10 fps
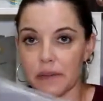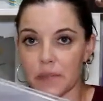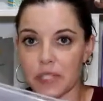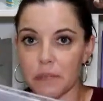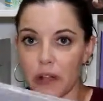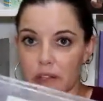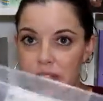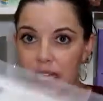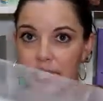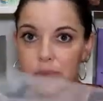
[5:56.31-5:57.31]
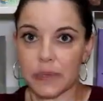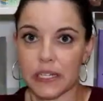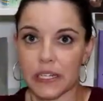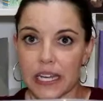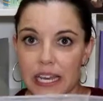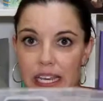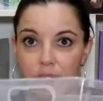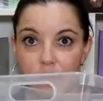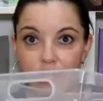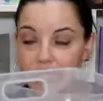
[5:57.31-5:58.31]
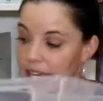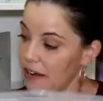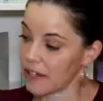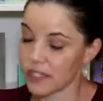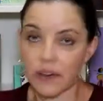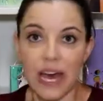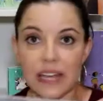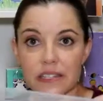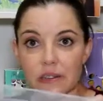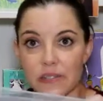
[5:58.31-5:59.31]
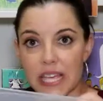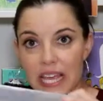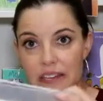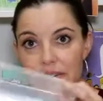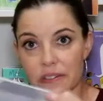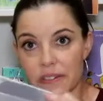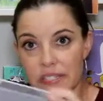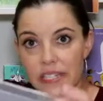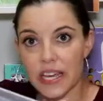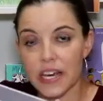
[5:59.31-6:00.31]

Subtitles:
smaller size bin, and it also has those handles